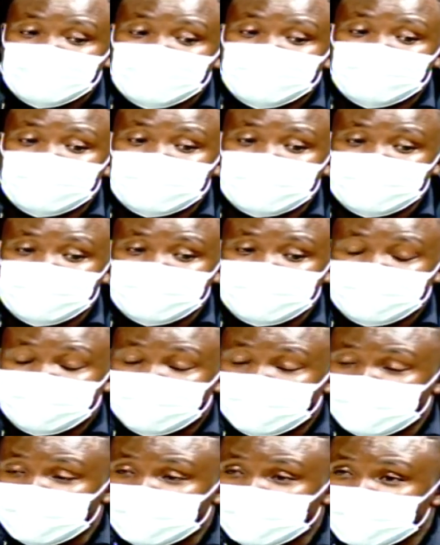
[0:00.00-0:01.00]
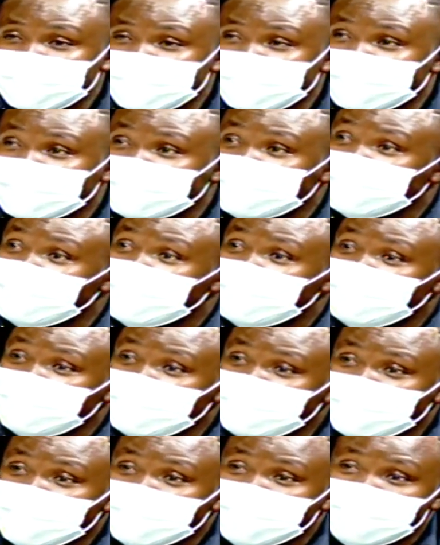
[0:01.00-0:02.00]
where we find that there are
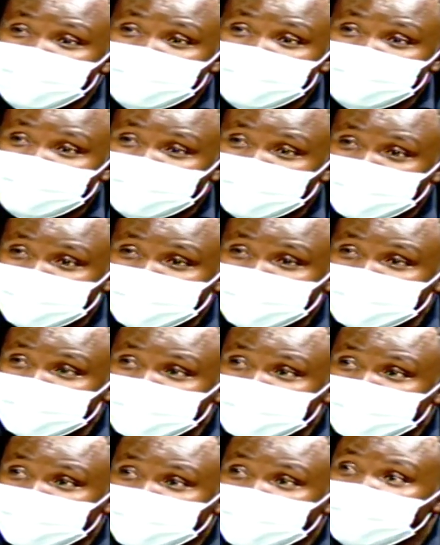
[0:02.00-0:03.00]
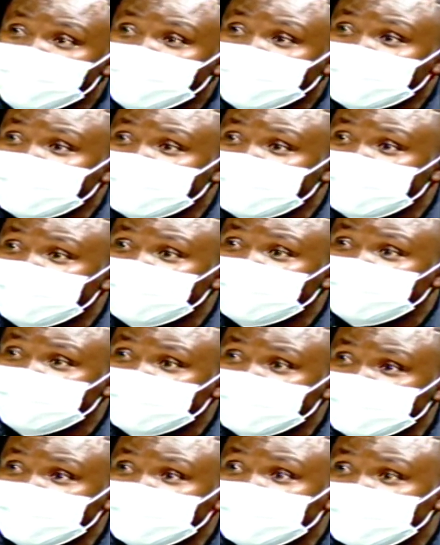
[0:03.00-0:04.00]
people who are employed oh, for more than
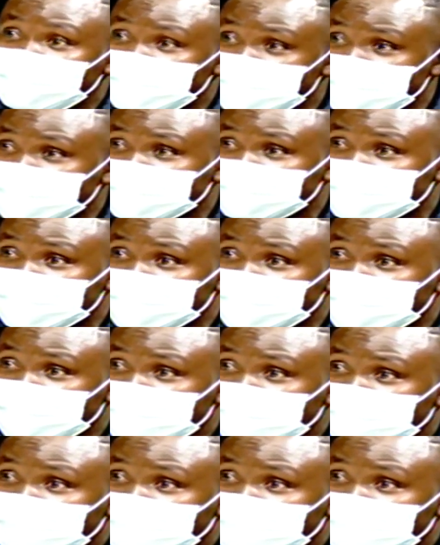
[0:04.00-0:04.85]
15 years. highlight